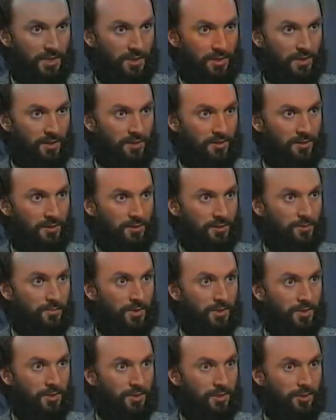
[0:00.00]
the
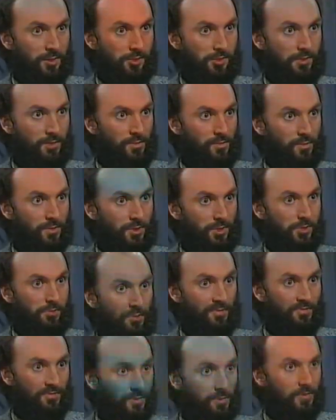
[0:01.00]
1920s onwards, we've...